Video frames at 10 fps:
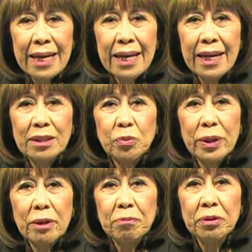And
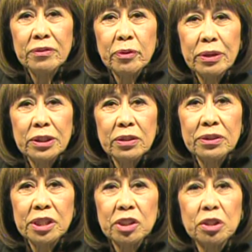we approved a
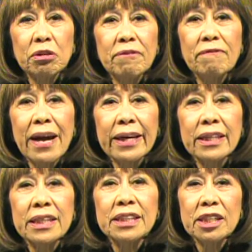resolution
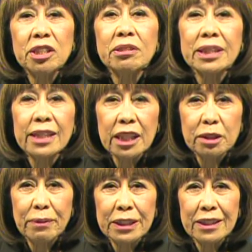certifying continued
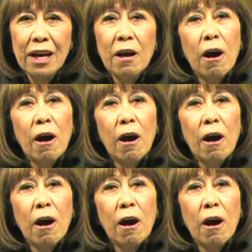assessments